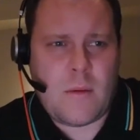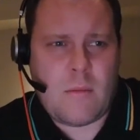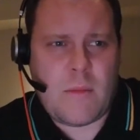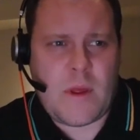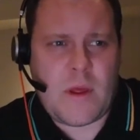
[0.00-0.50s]

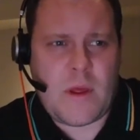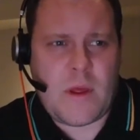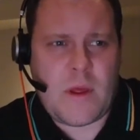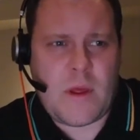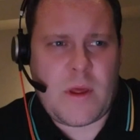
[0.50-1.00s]

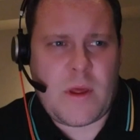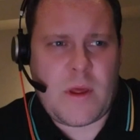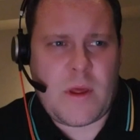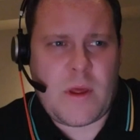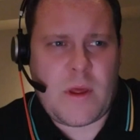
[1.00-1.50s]
because
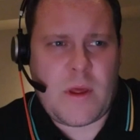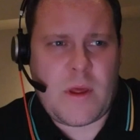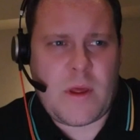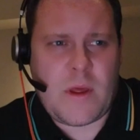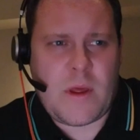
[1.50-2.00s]
they have been
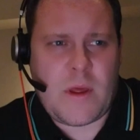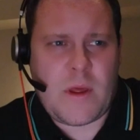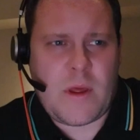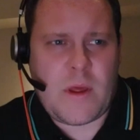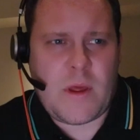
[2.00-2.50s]

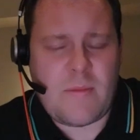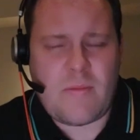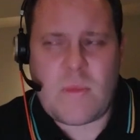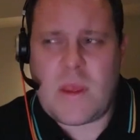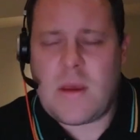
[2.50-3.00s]
punished.
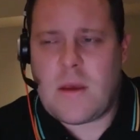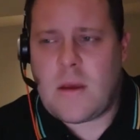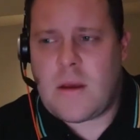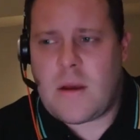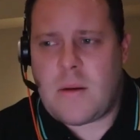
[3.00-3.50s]

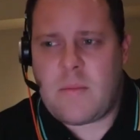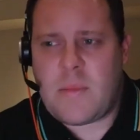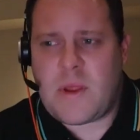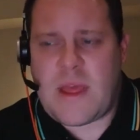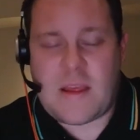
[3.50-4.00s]

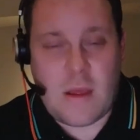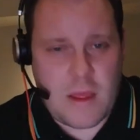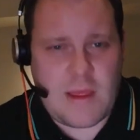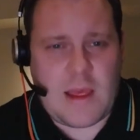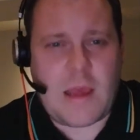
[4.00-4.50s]
But there's
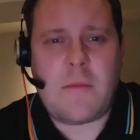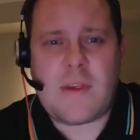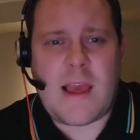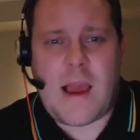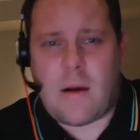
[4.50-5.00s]
other
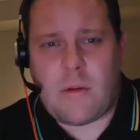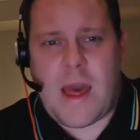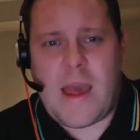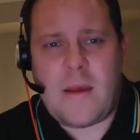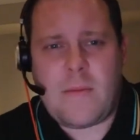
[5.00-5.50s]
teams out
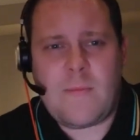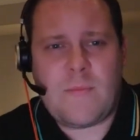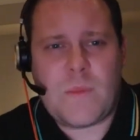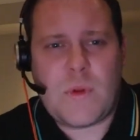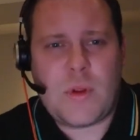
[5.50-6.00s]
there
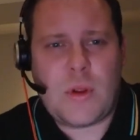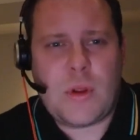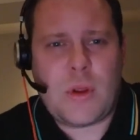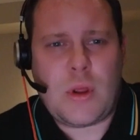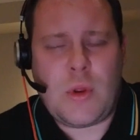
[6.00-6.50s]

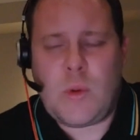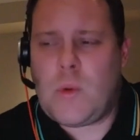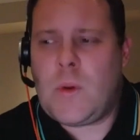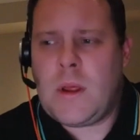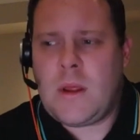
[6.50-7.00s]

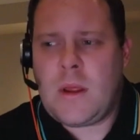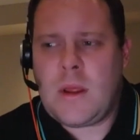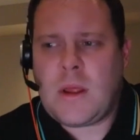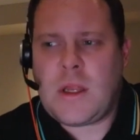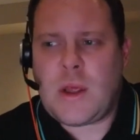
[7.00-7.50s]
who,
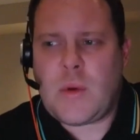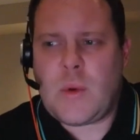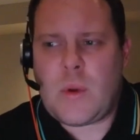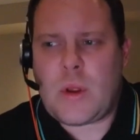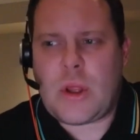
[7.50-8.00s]

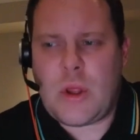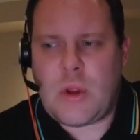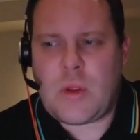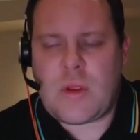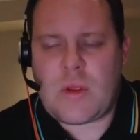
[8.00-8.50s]

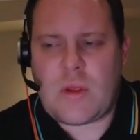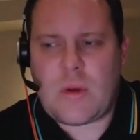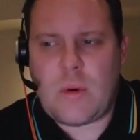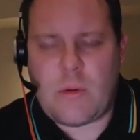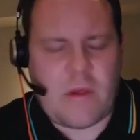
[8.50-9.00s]
could
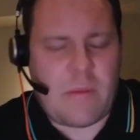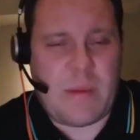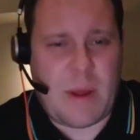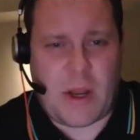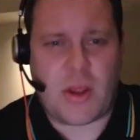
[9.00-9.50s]
also be
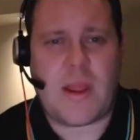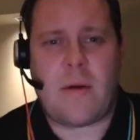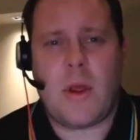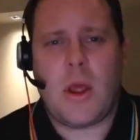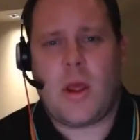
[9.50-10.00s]
punished.
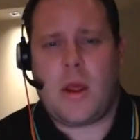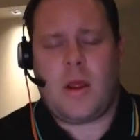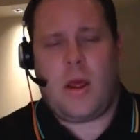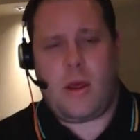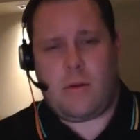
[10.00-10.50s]
Now,
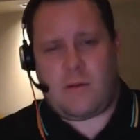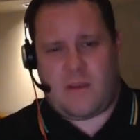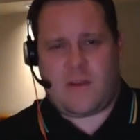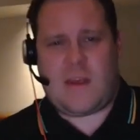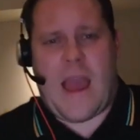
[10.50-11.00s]
who's to
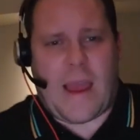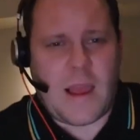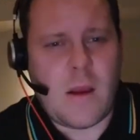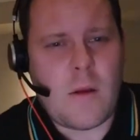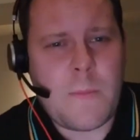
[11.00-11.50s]

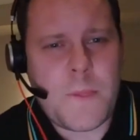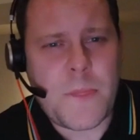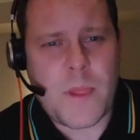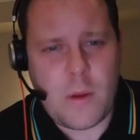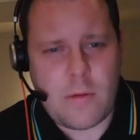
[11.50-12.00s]
say?
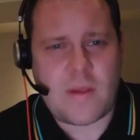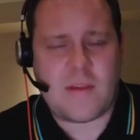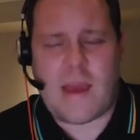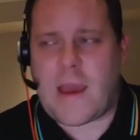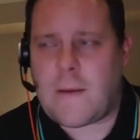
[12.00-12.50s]
Who's to
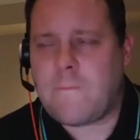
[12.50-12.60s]
say?